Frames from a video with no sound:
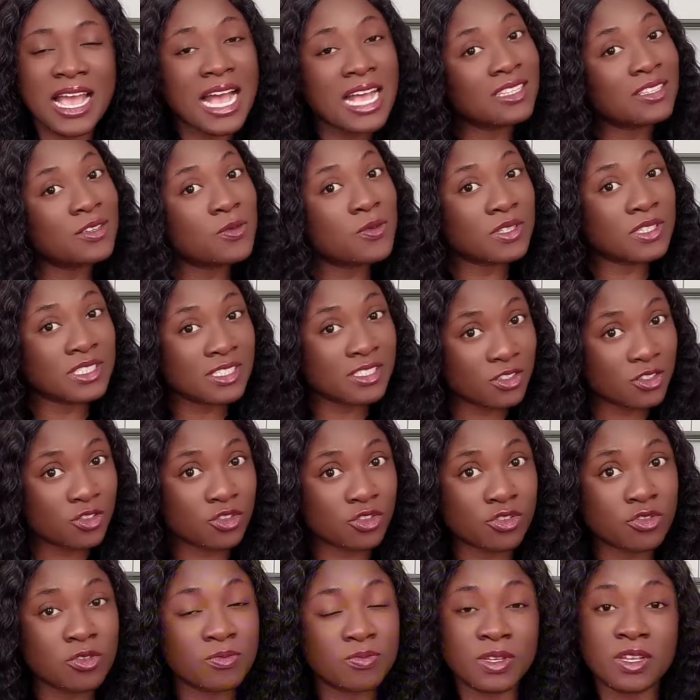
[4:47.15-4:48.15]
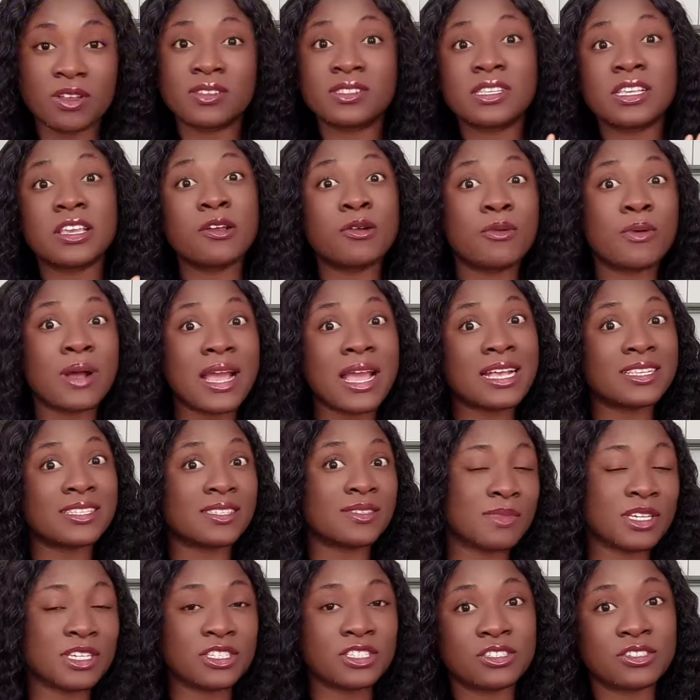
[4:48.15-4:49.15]
And it's true because AY has
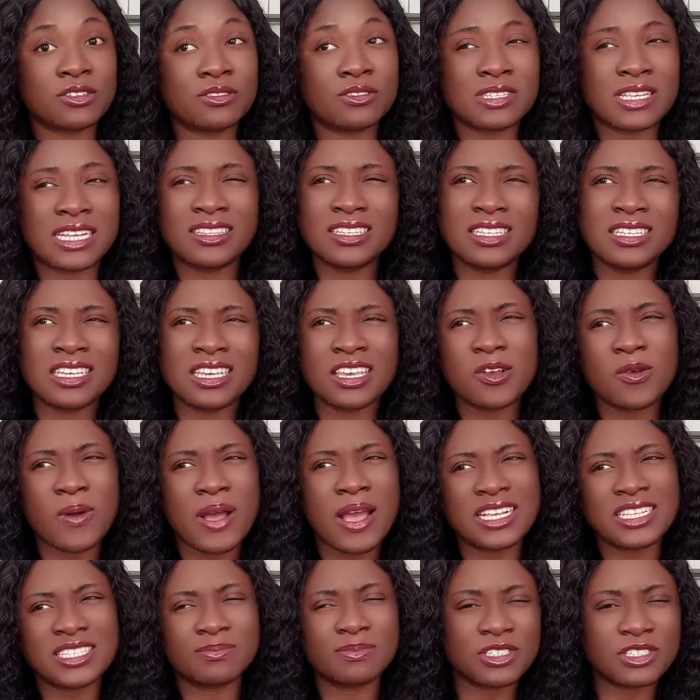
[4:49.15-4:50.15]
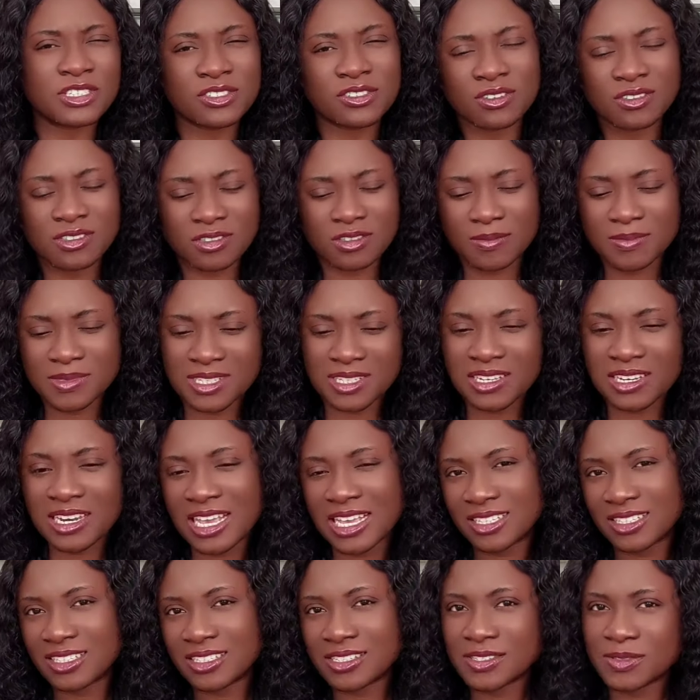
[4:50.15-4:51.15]
mentioned, I think AY has mentioned something
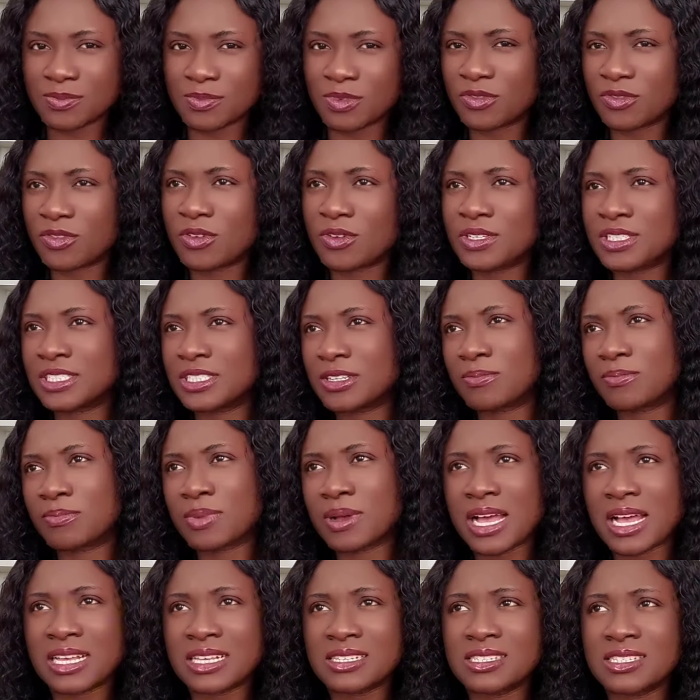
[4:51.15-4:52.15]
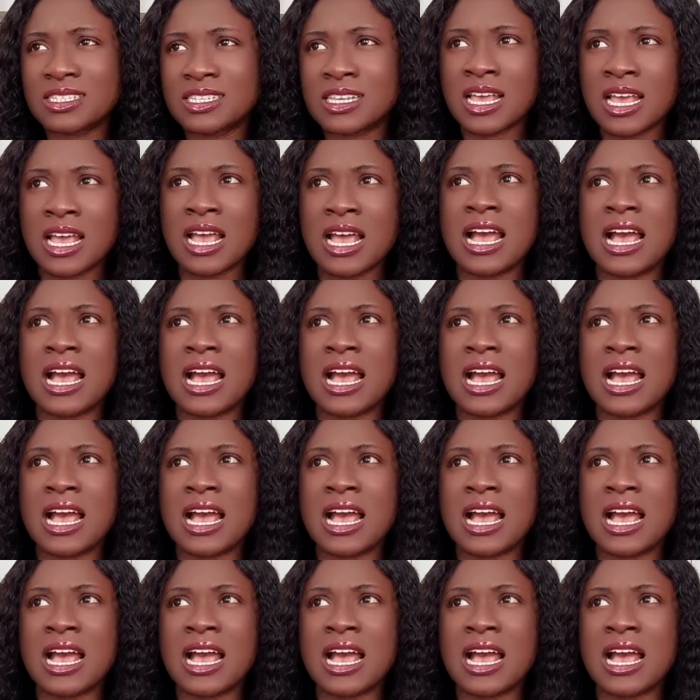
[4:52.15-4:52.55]
like this before in the past.